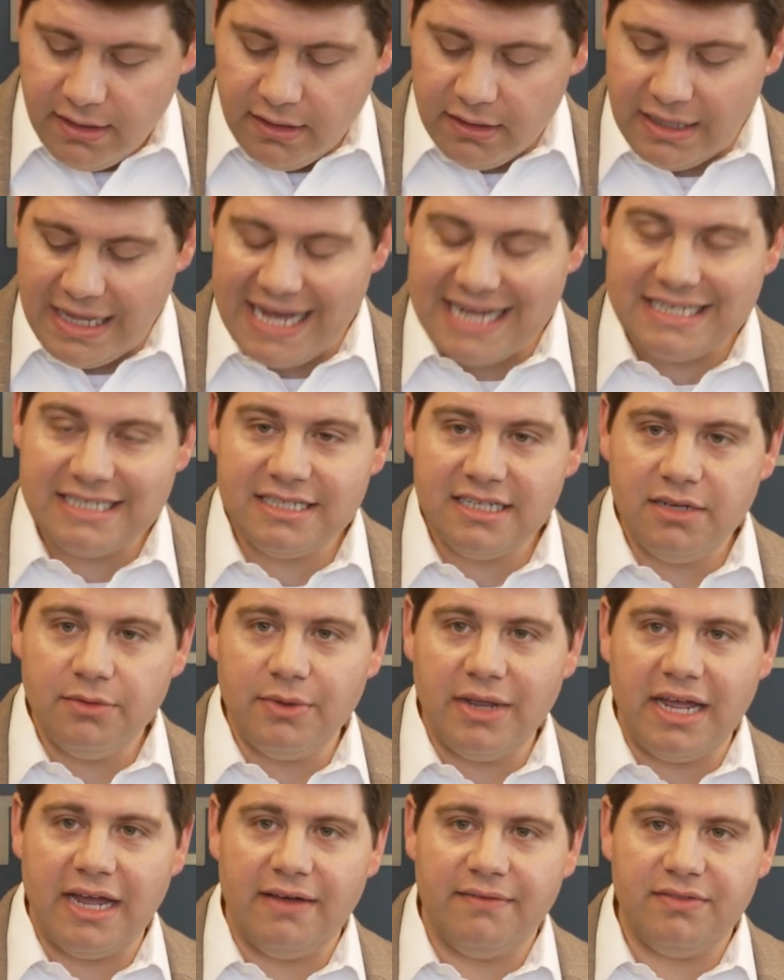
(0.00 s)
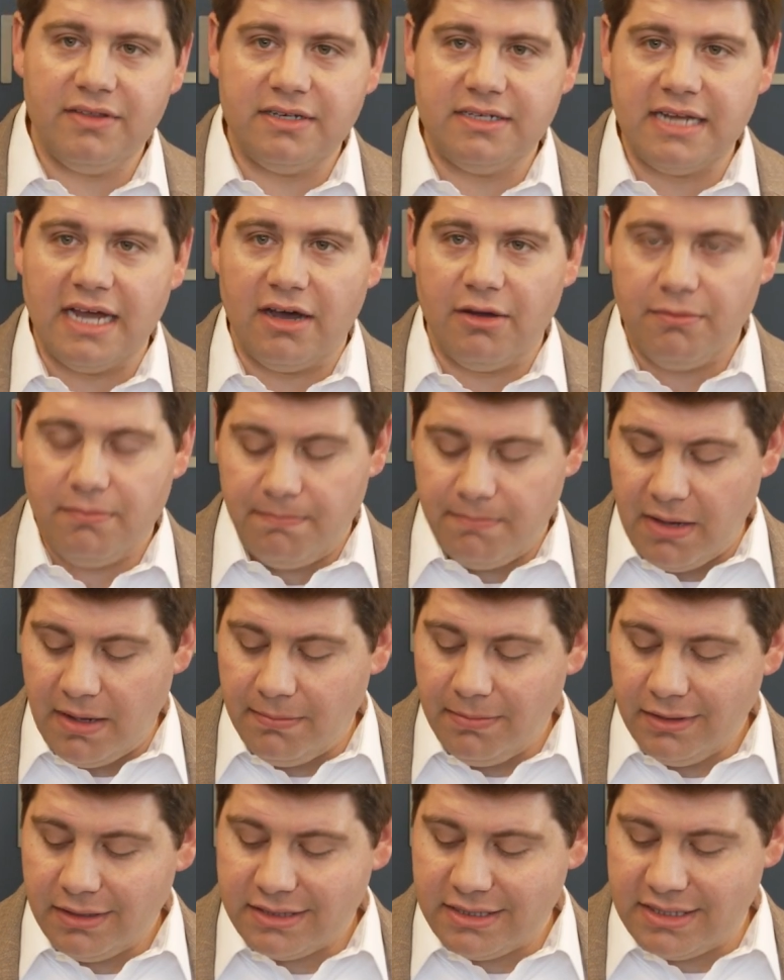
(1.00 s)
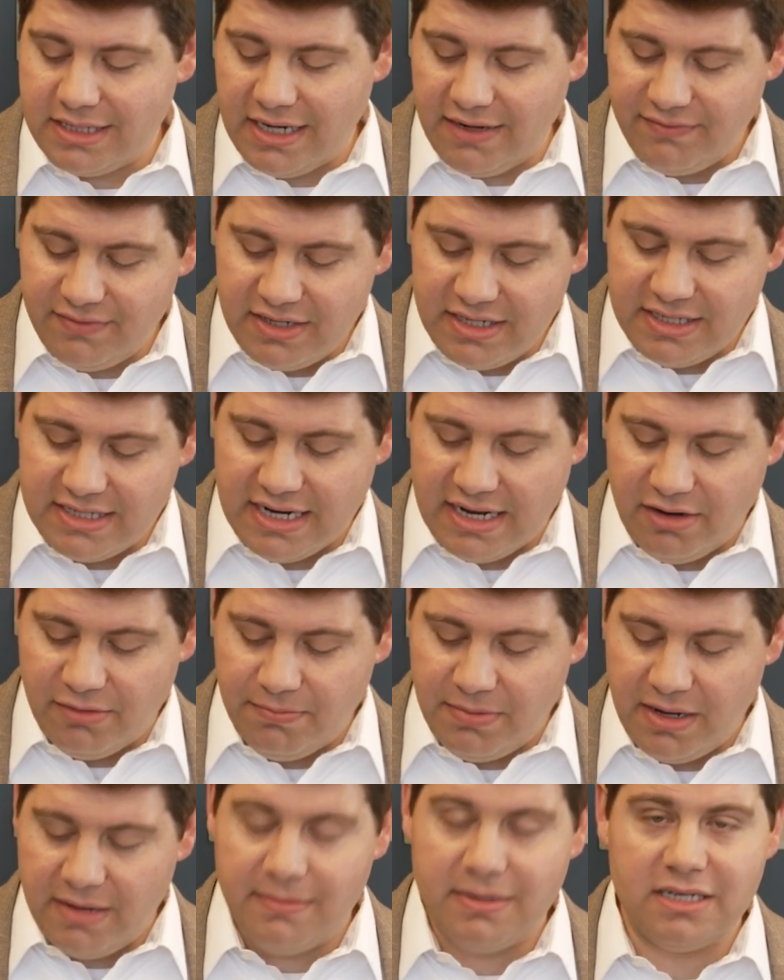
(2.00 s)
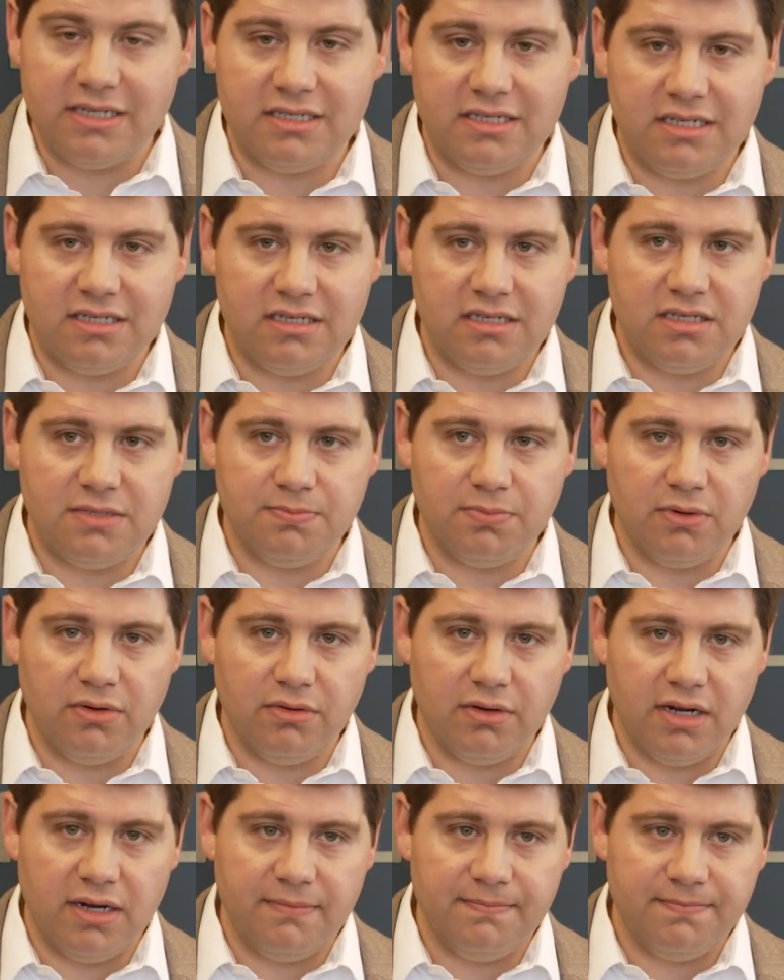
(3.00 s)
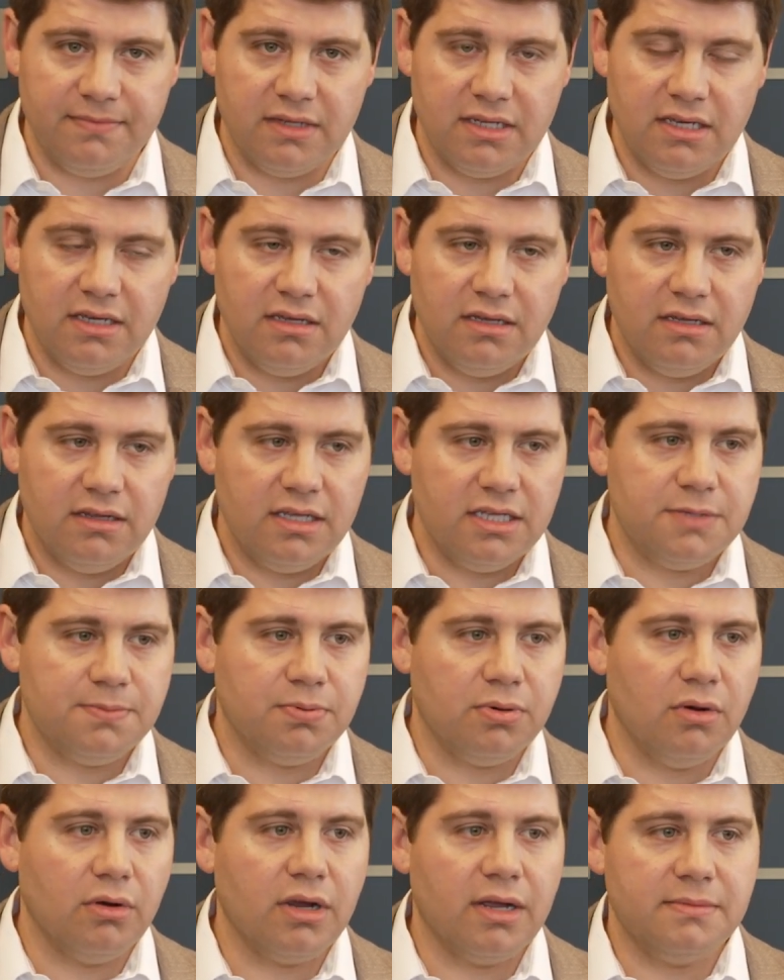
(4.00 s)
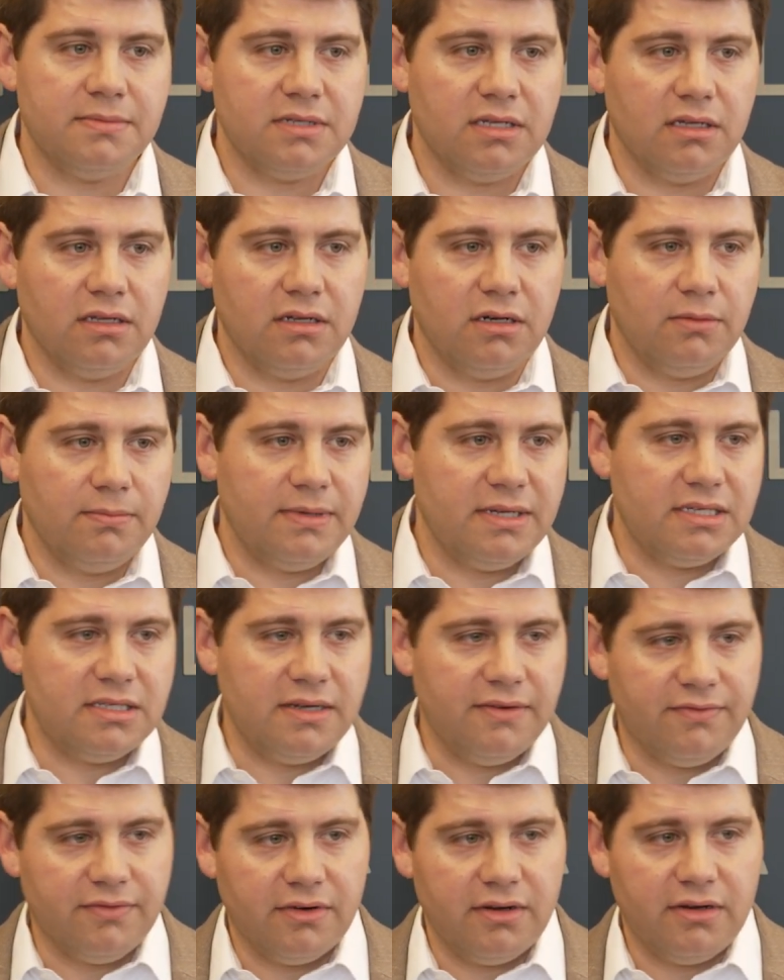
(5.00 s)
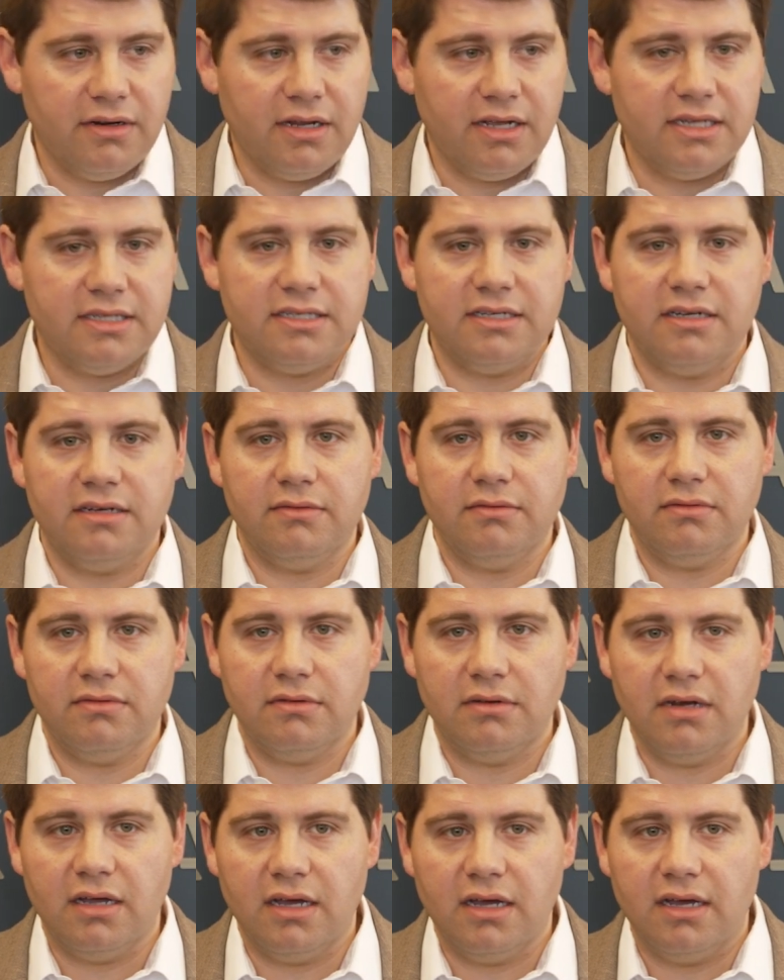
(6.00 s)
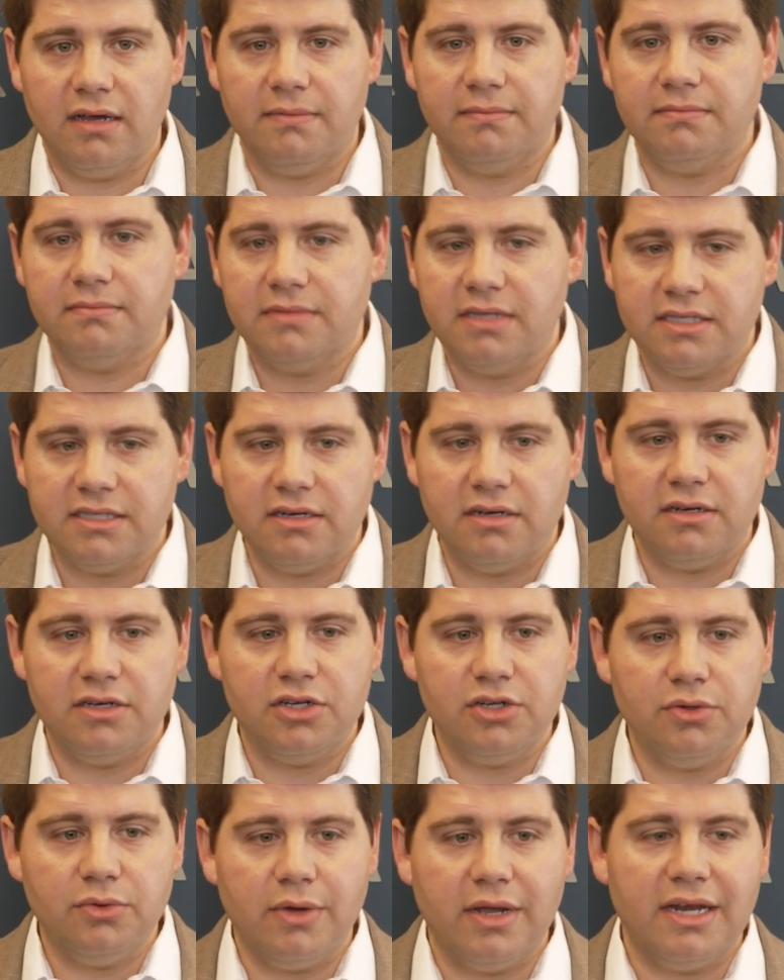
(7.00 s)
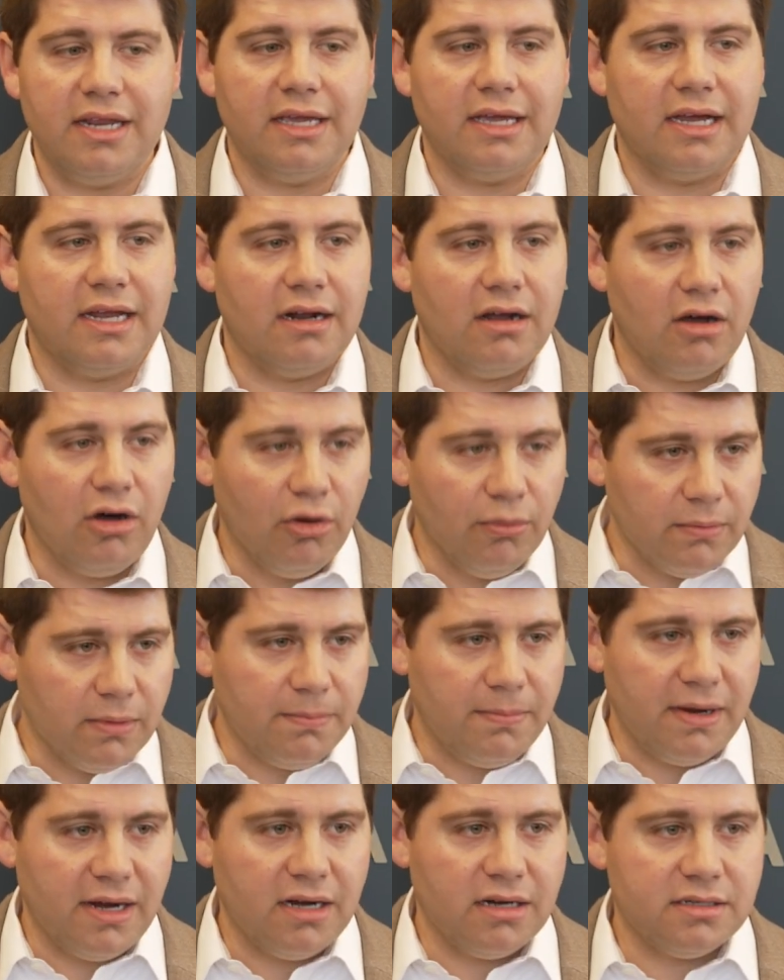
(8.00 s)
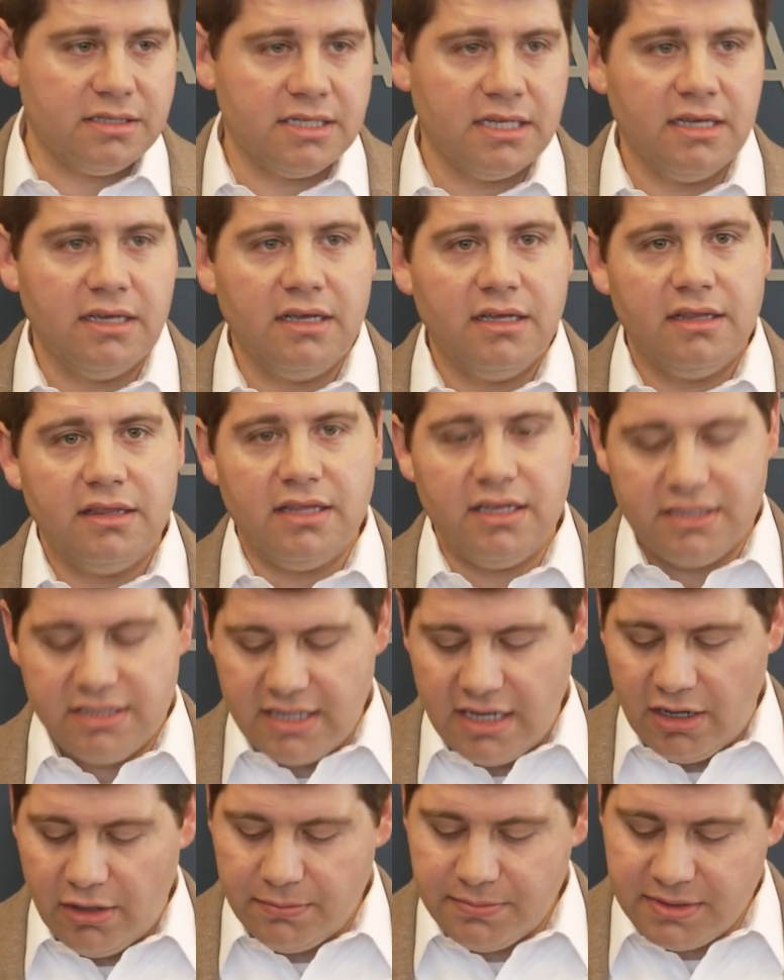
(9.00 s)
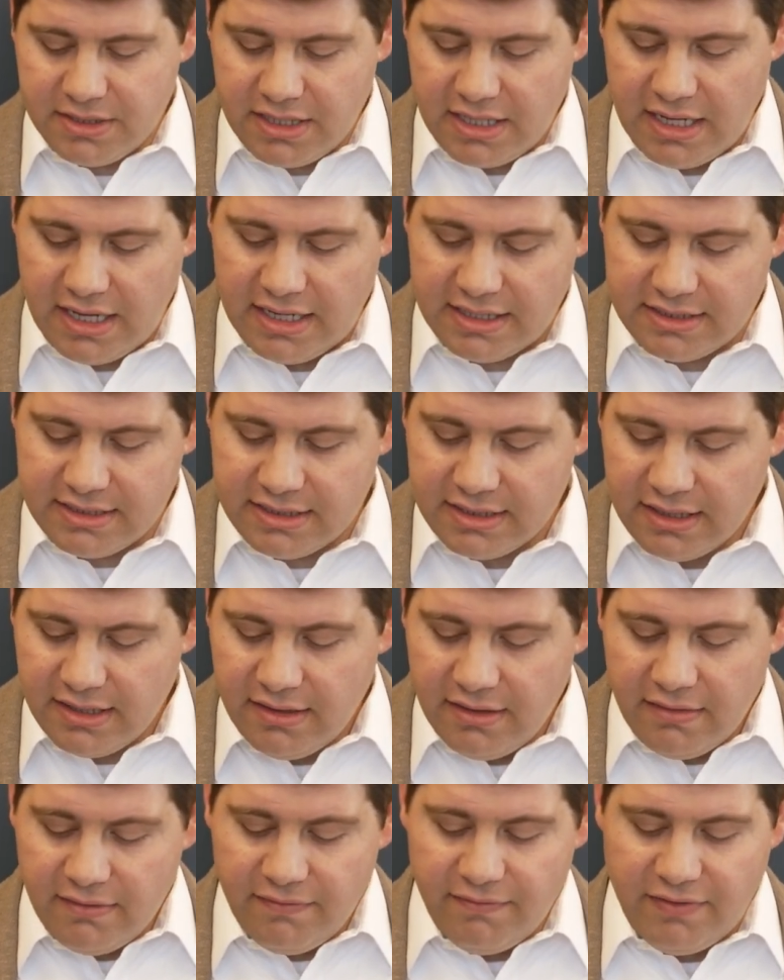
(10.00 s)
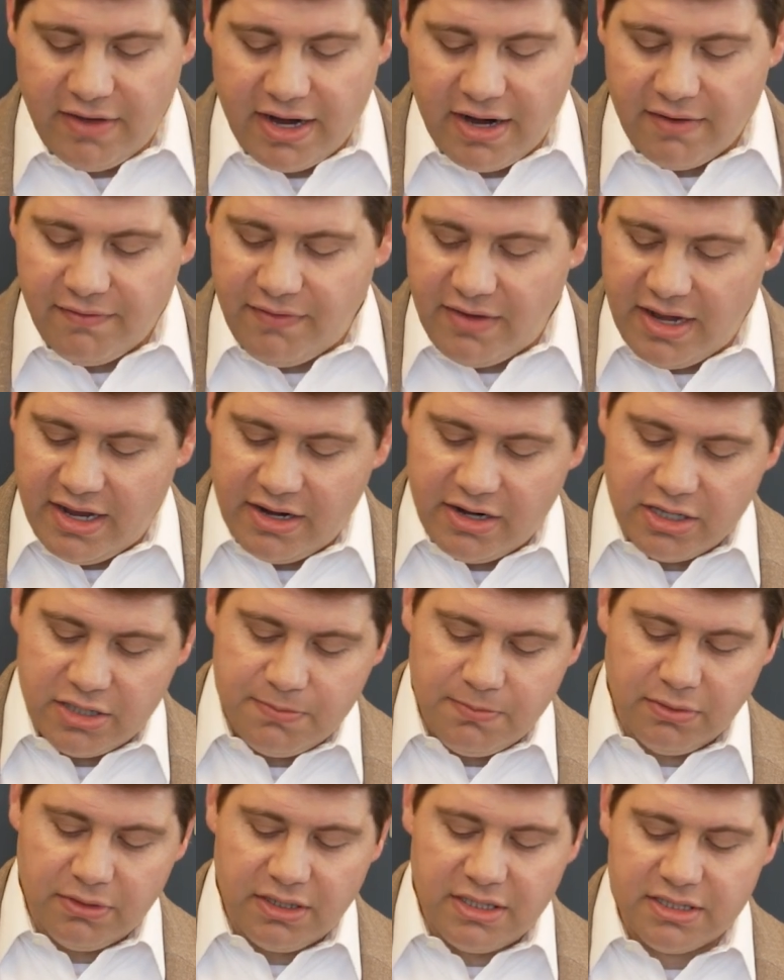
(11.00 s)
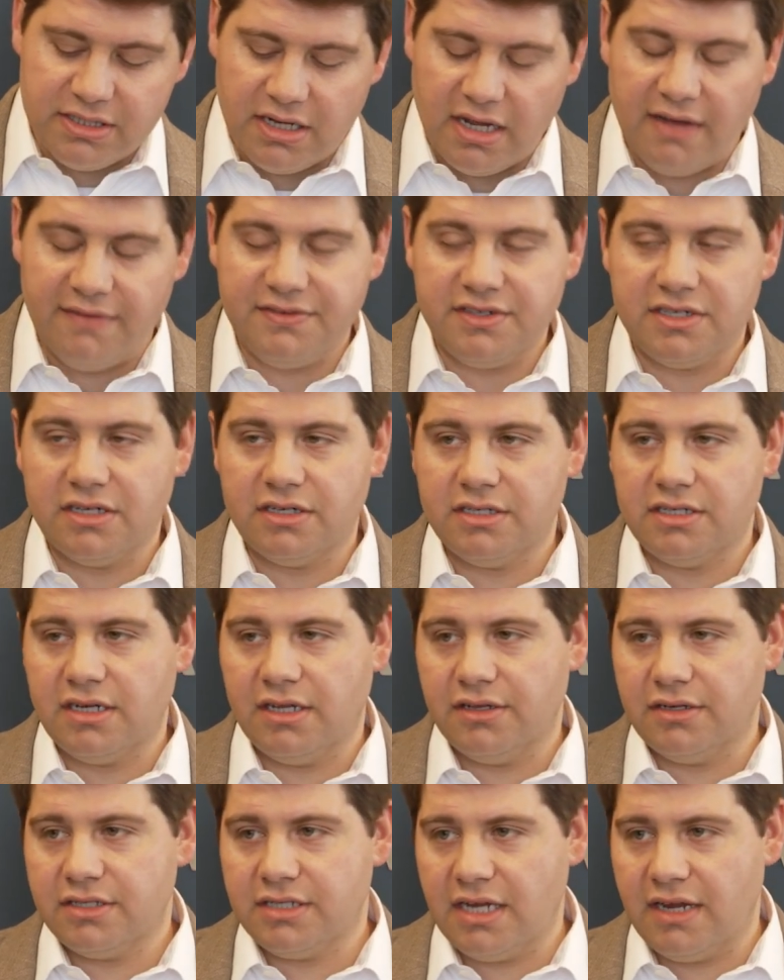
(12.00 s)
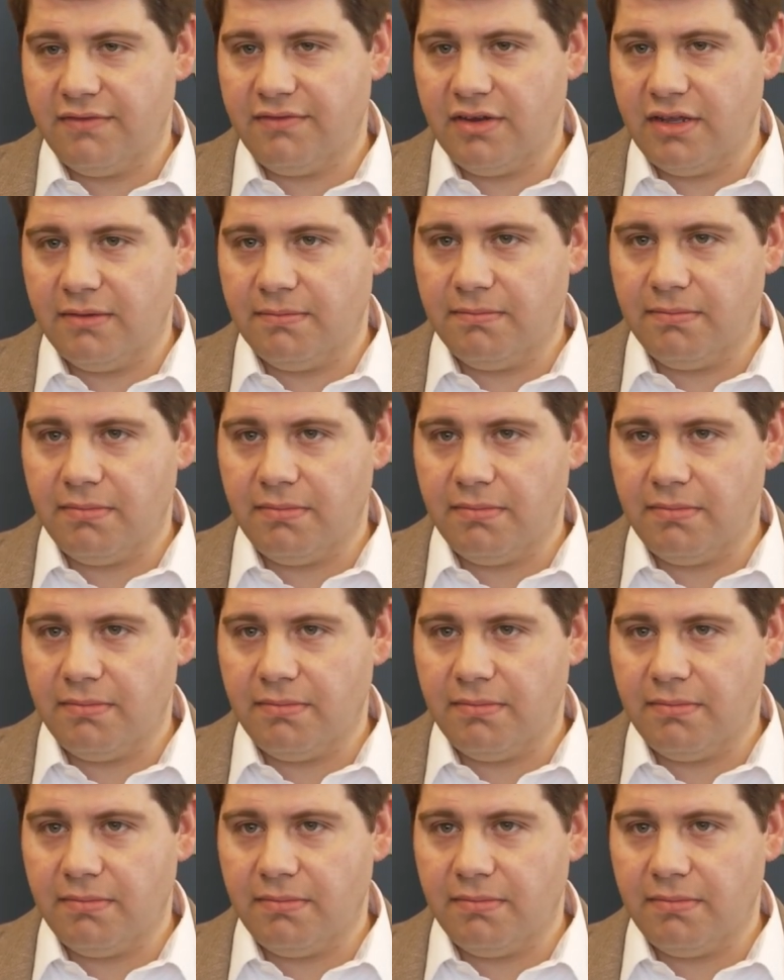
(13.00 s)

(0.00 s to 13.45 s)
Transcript: Lastly, we have the Public Safety Down Payment Assistance Program. This program is a little bit different as it doesn't do any kind of home repairs. This helps get firefighters, police officers, and other safety